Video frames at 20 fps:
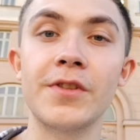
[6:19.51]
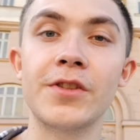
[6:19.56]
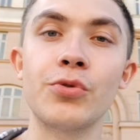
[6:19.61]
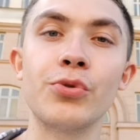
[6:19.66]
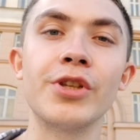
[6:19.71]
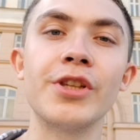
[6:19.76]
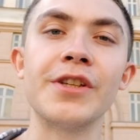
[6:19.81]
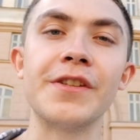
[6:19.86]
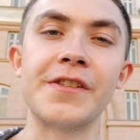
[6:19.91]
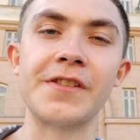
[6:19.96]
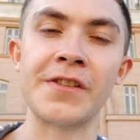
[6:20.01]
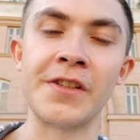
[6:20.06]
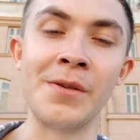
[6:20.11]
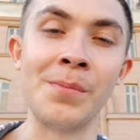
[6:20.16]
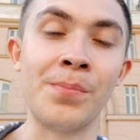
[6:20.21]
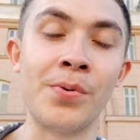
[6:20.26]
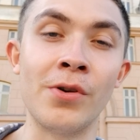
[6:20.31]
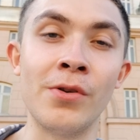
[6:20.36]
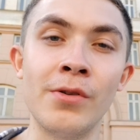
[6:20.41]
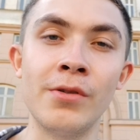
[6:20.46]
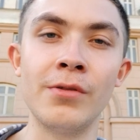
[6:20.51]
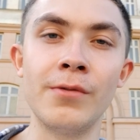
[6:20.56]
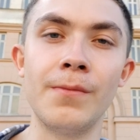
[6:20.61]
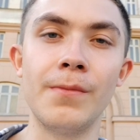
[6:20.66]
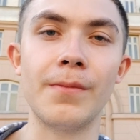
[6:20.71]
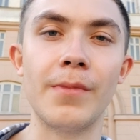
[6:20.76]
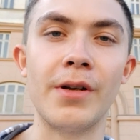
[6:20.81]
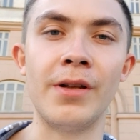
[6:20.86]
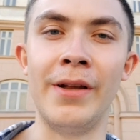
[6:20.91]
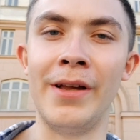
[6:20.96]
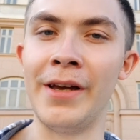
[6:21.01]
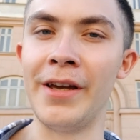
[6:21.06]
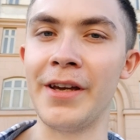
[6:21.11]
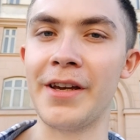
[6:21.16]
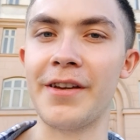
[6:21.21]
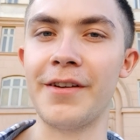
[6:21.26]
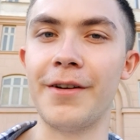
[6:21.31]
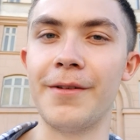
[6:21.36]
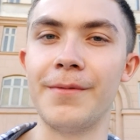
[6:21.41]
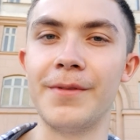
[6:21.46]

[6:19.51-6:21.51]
was really simple, like,